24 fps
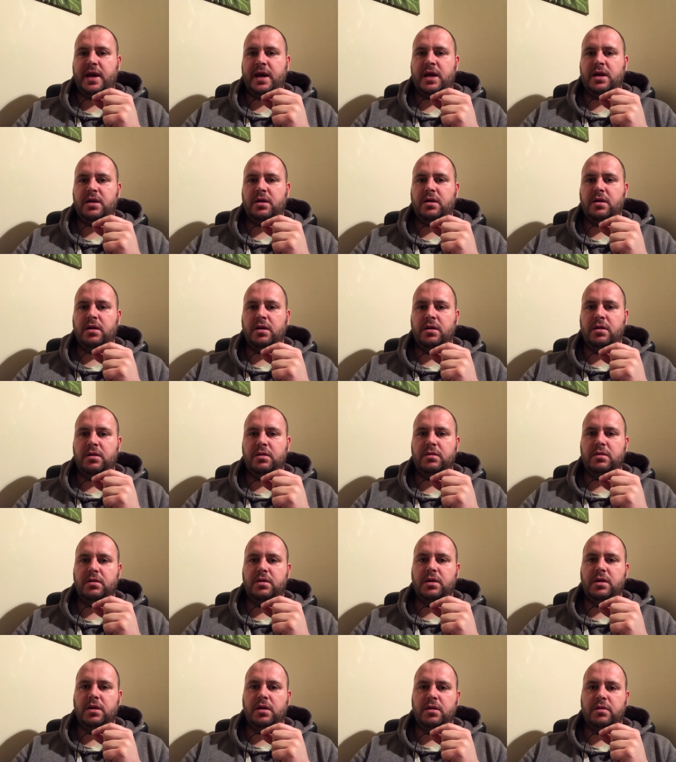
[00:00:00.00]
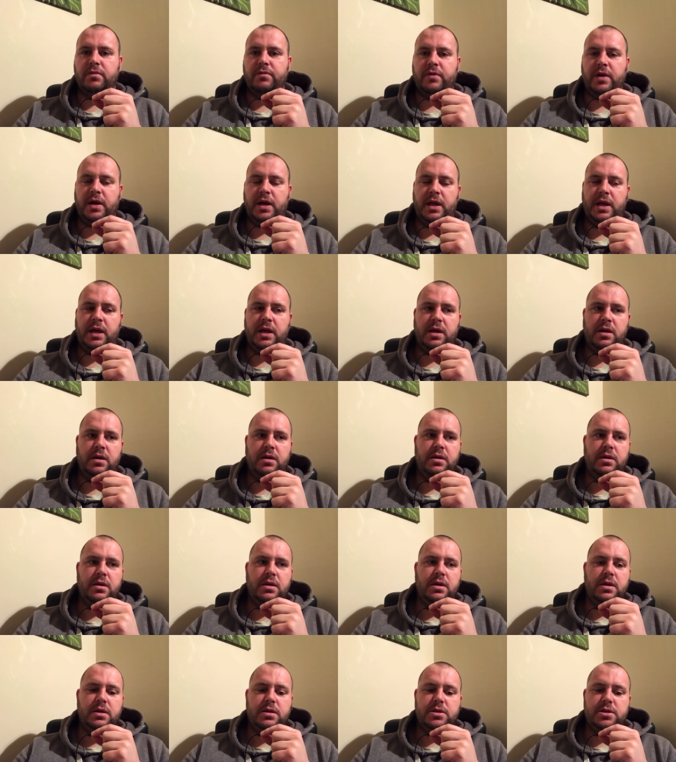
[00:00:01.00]
I can't really
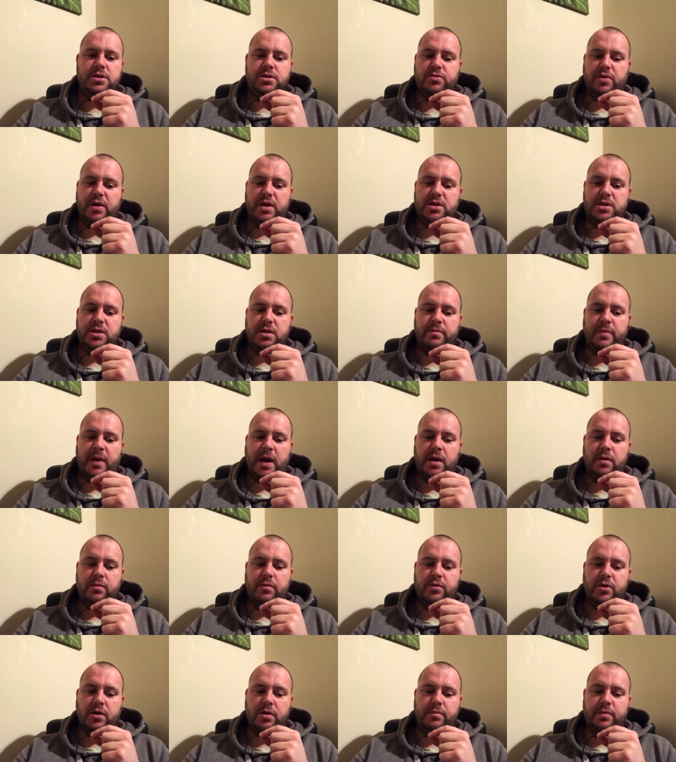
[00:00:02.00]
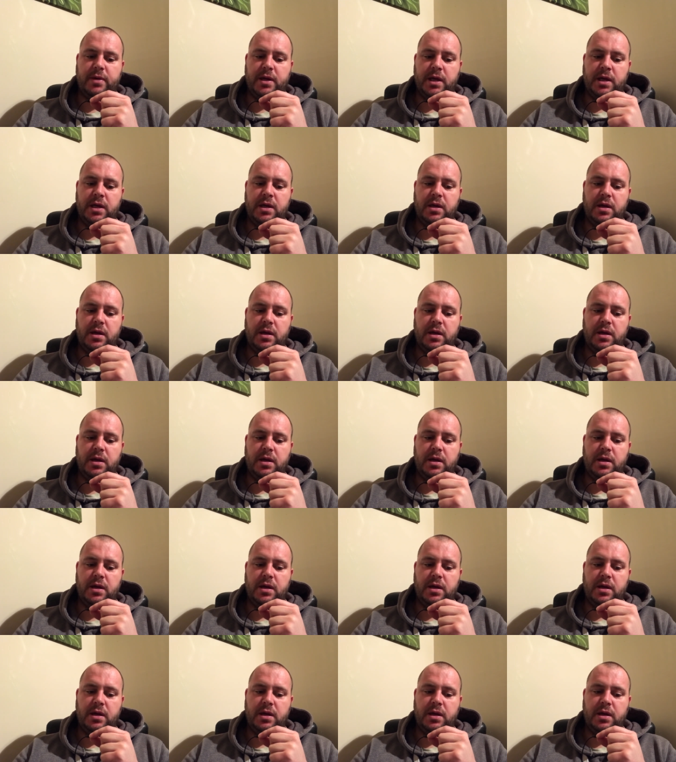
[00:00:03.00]
stretch them out properly.